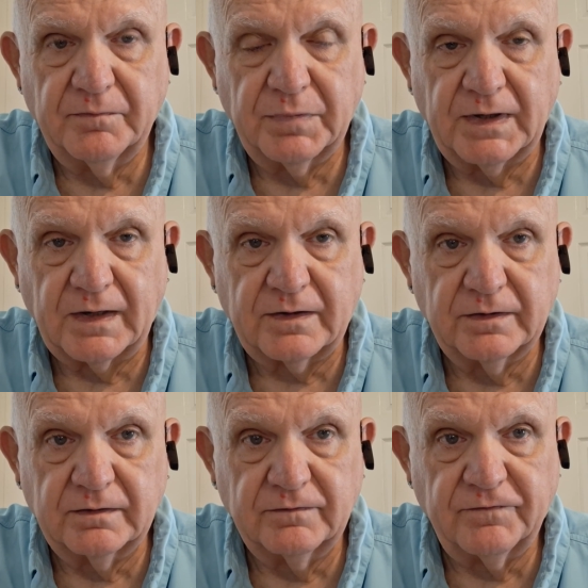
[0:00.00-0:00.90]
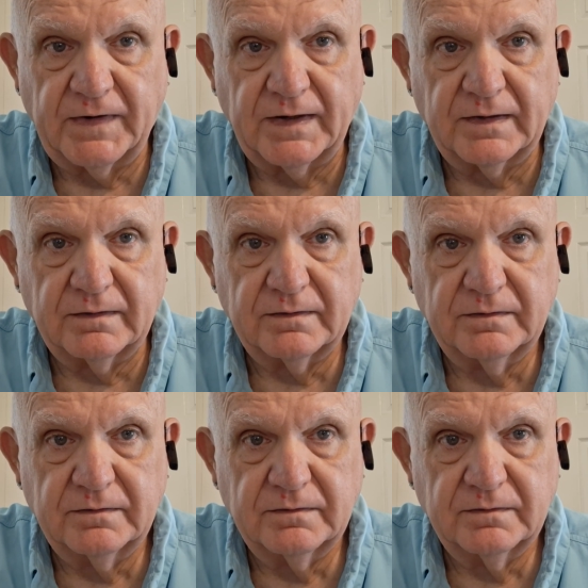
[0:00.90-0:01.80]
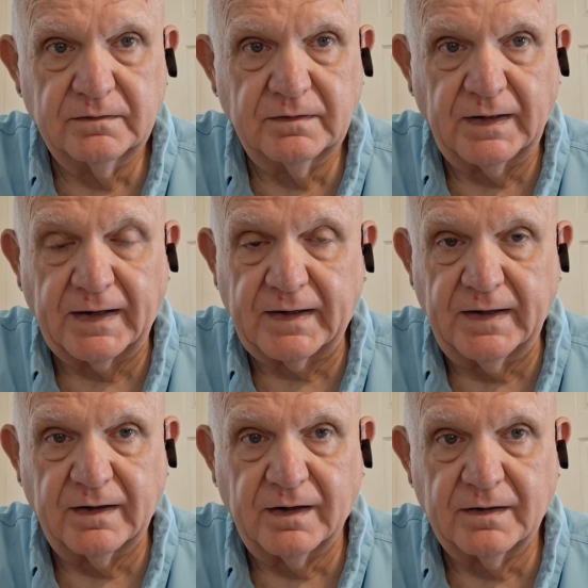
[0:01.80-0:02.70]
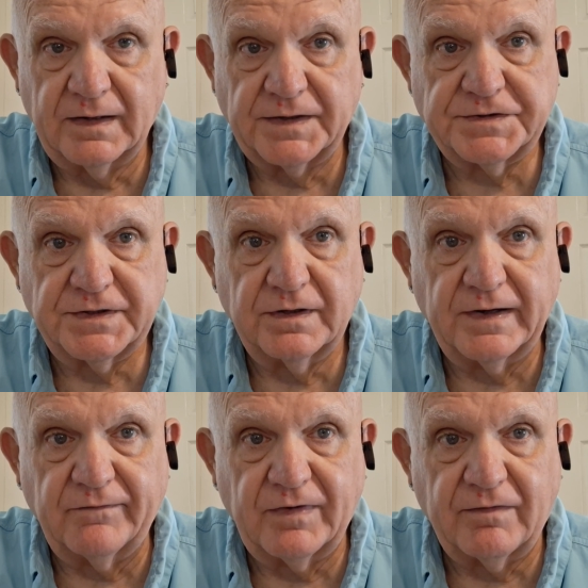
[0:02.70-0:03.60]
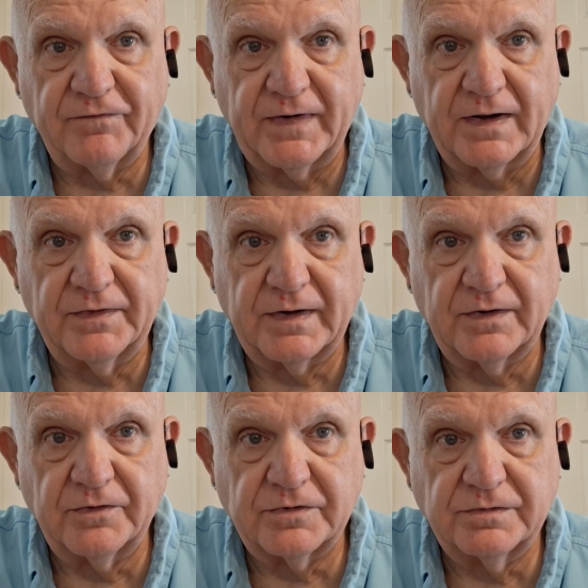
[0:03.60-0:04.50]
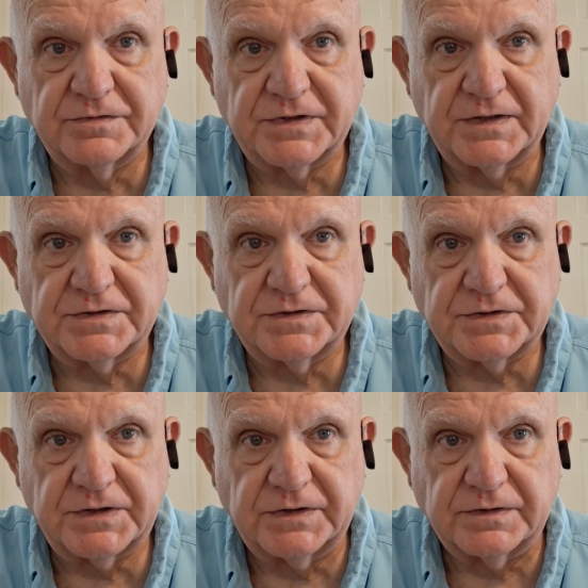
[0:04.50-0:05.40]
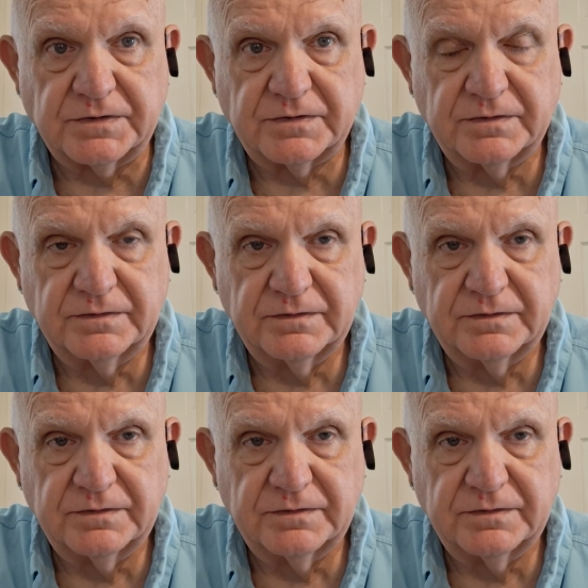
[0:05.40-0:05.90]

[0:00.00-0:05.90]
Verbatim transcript: but I couldn't find, I cannot, I still have not found the other two sets of sheets.